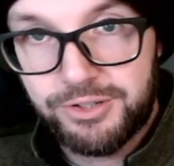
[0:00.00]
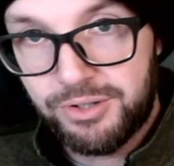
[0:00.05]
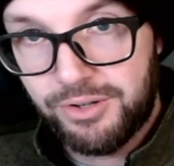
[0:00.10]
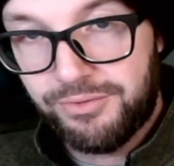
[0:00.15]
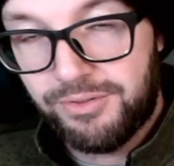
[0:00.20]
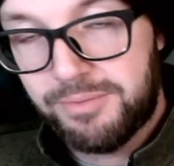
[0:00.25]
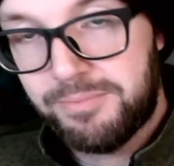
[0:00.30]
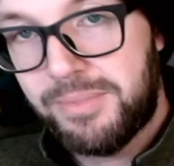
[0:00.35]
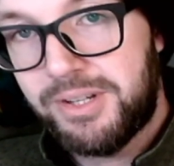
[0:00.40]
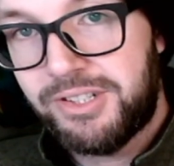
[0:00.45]
So
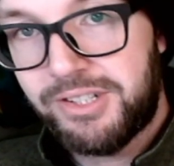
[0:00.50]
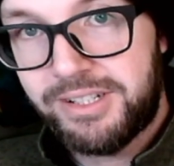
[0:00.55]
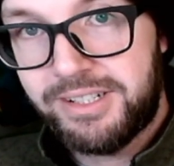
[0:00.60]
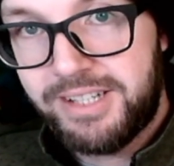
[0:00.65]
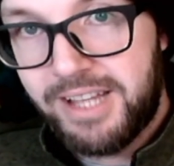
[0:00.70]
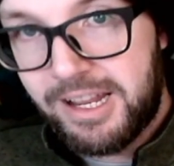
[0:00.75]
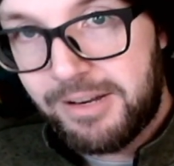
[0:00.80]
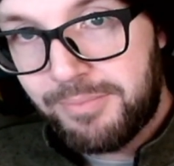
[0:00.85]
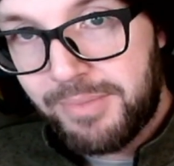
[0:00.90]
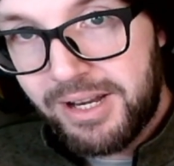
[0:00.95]
if I'm missing
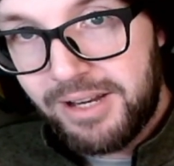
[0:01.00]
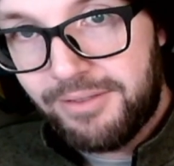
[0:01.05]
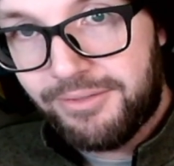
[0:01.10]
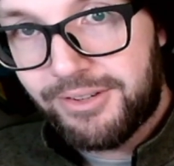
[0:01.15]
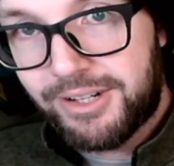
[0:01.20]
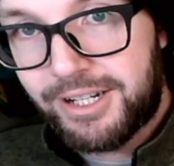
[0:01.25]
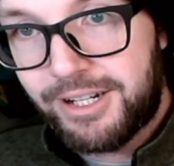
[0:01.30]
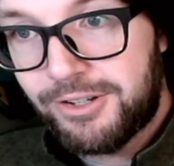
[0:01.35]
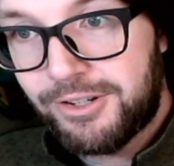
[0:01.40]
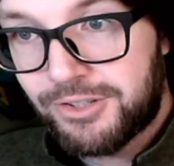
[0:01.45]
10
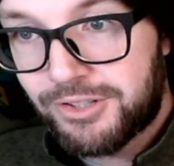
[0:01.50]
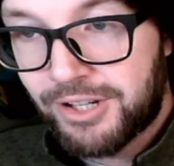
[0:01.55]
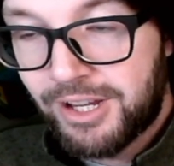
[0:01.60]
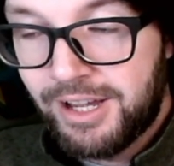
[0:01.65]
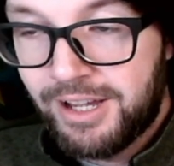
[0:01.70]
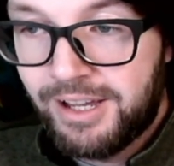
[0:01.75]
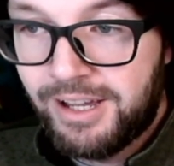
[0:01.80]
minifigures